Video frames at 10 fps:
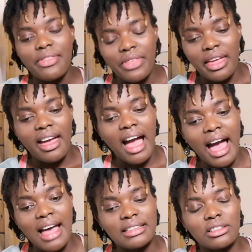they
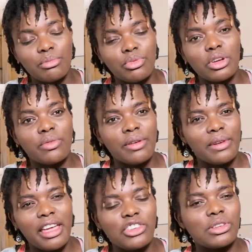had the book
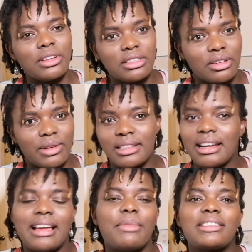Revelation, its grand
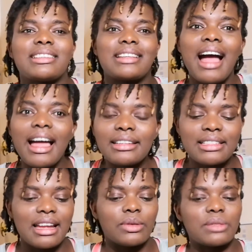climax at hand,
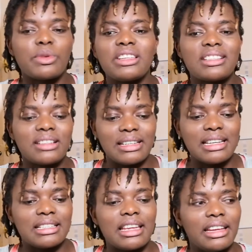that was being
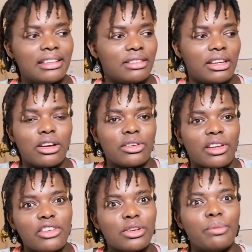studied in the
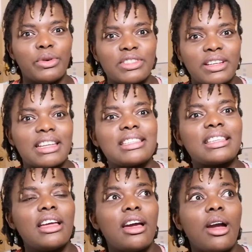Congregational Book
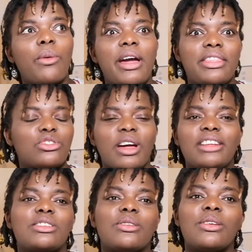Studies, where they're
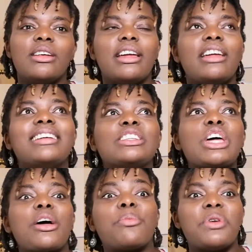trying to
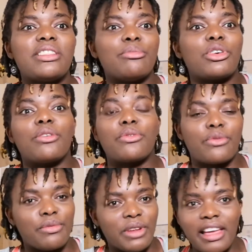interpret the book of
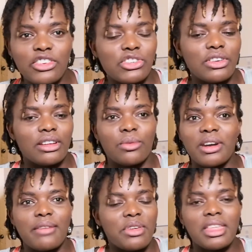Revelation and
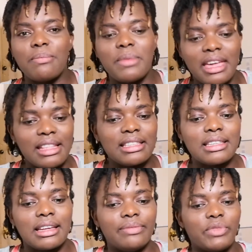what everything
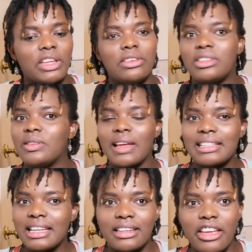means. And the
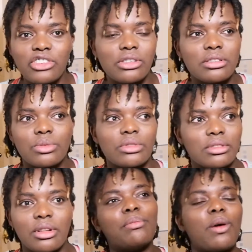United Nations
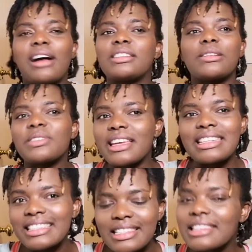was part of
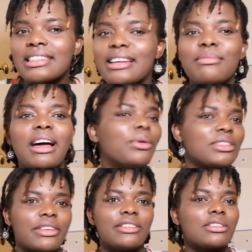Satan's system that
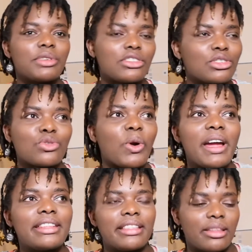was going to be
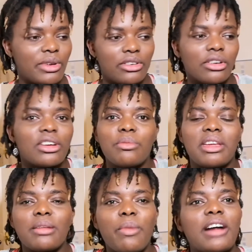destroyed, and they were not going to
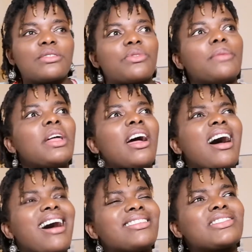be any part of them.
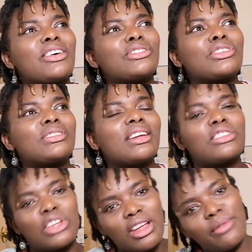And so to
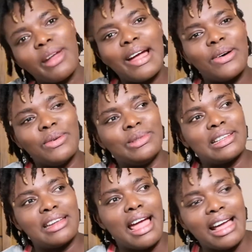then turn
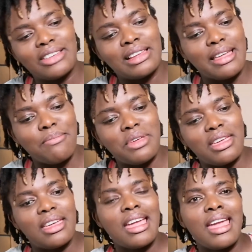around and actually
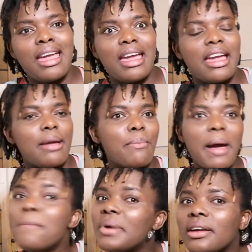be a
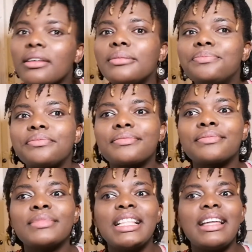member,
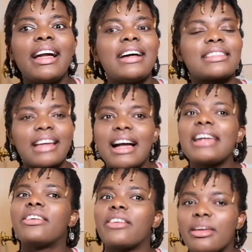
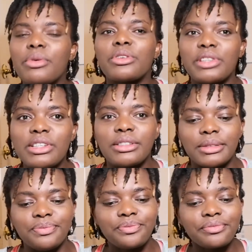kind of
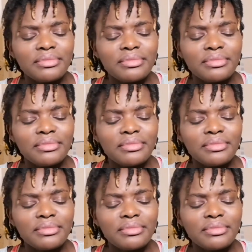hypocritical.